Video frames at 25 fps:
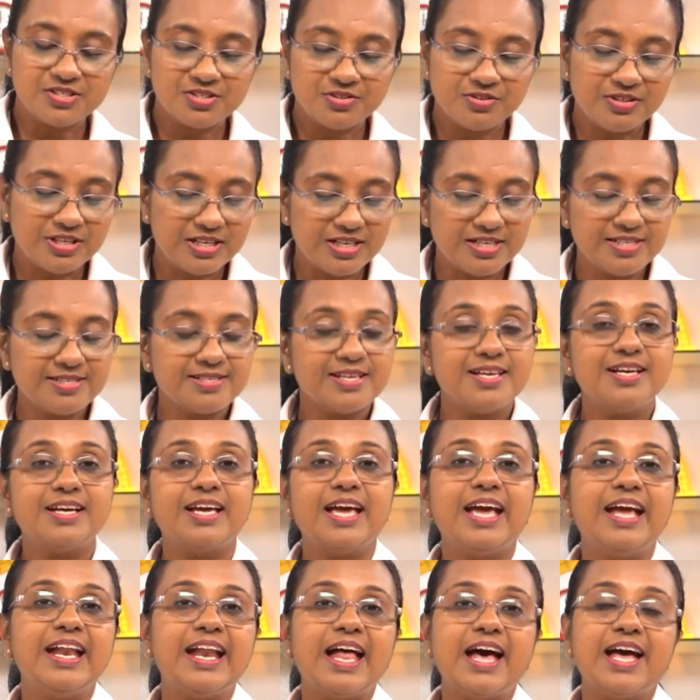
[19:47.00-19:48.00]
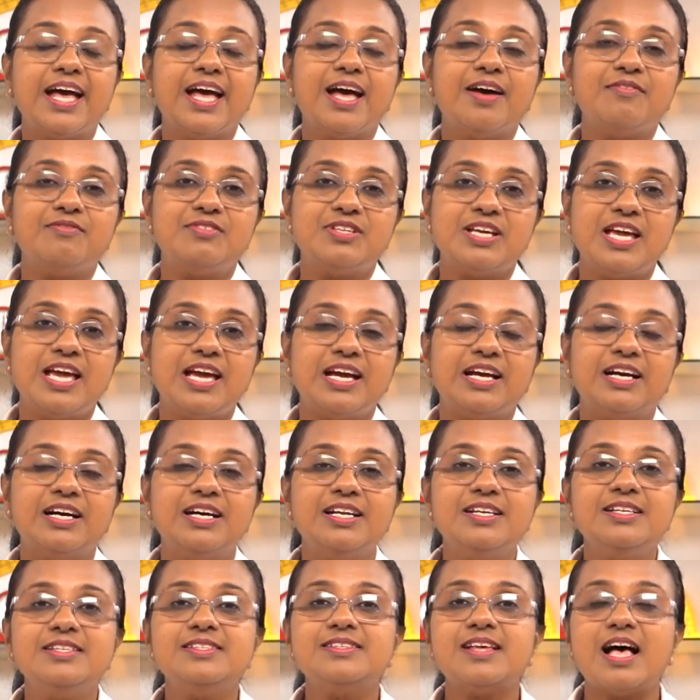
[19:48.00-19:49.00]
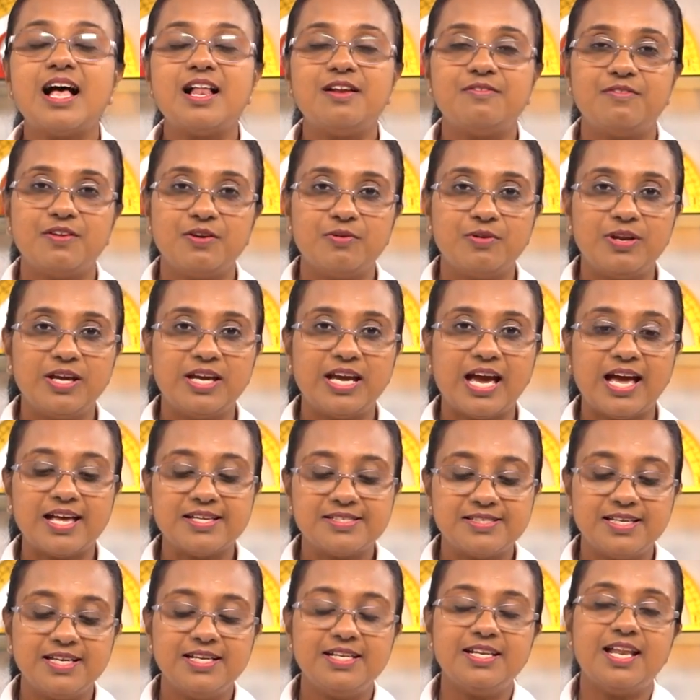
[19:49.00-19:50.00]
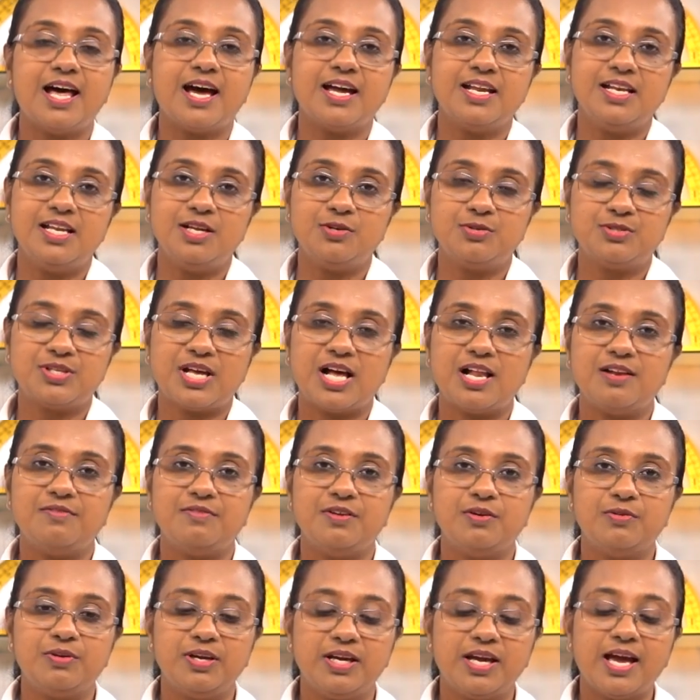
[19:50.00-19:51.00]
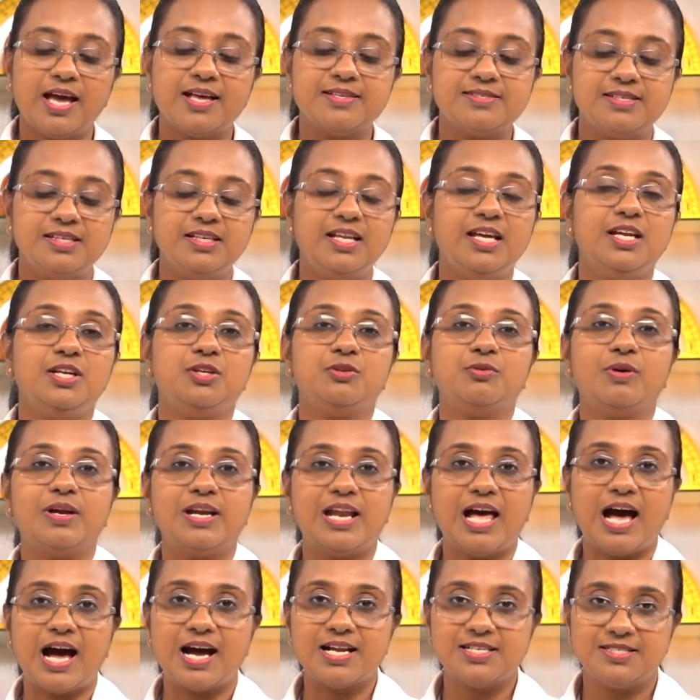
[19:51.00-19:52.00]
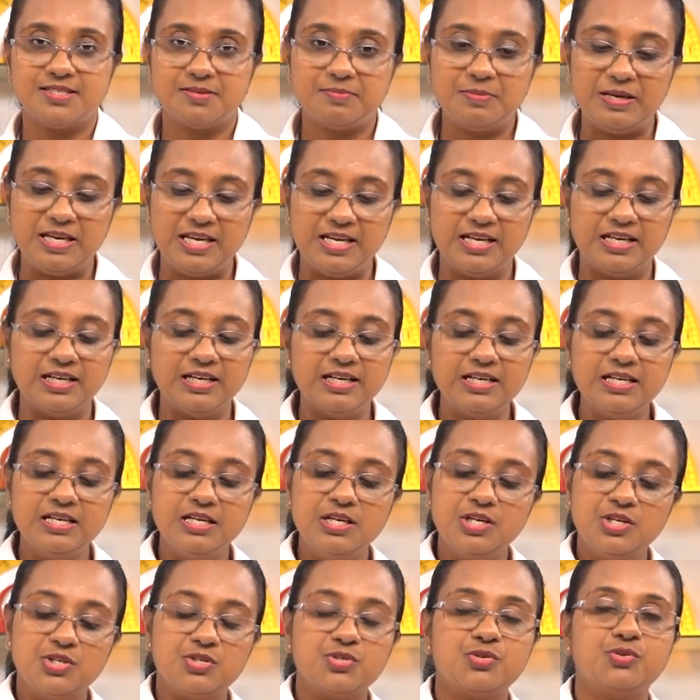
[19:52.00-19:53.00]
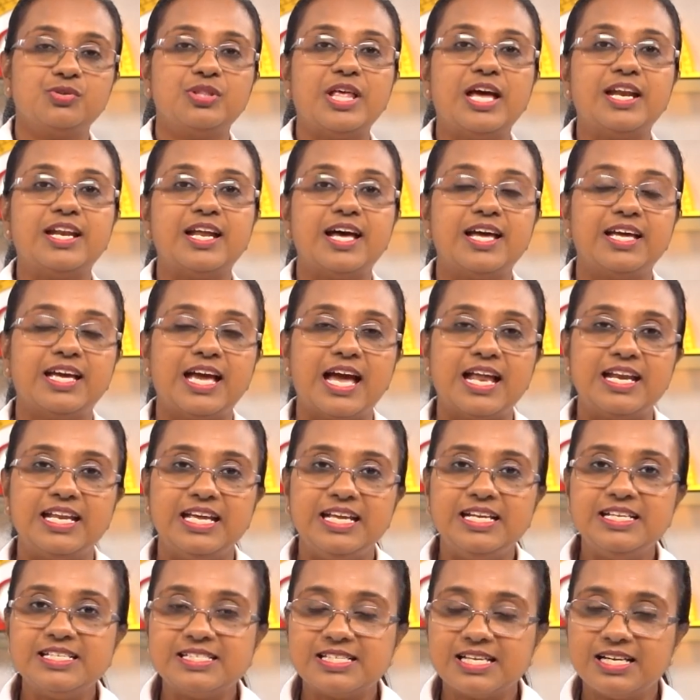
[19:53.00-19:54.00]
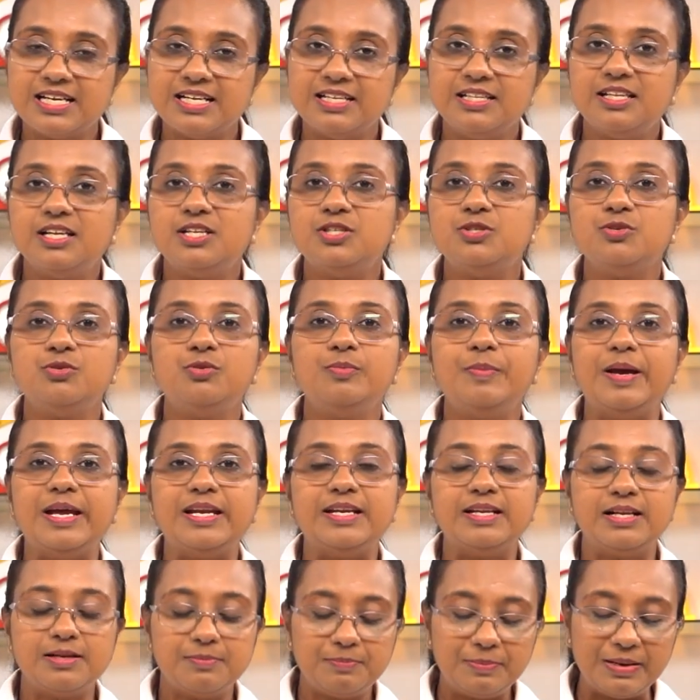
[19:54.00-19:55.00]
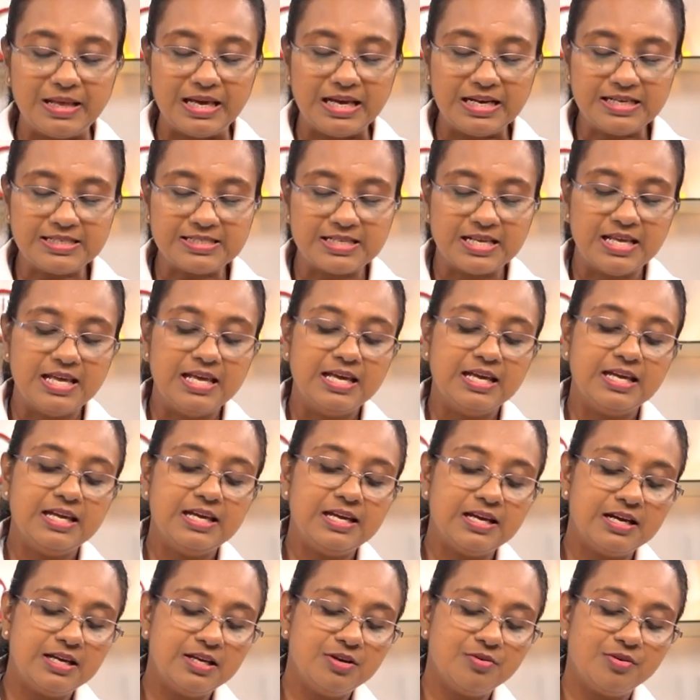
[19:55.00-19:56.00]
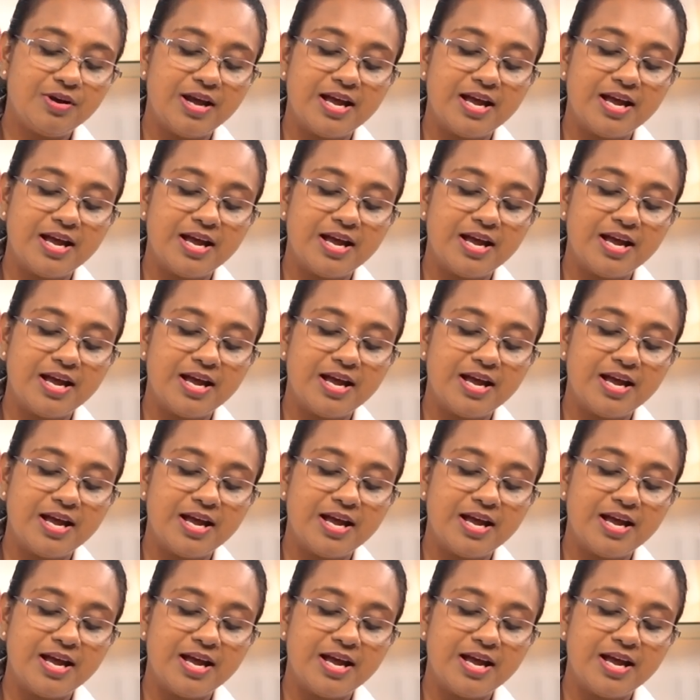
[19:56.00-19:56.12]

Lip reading: students, again I have taken sulfuric acid, dilute sulfuric acid, into a larger beaker so that I can insert the two metal plates. Here you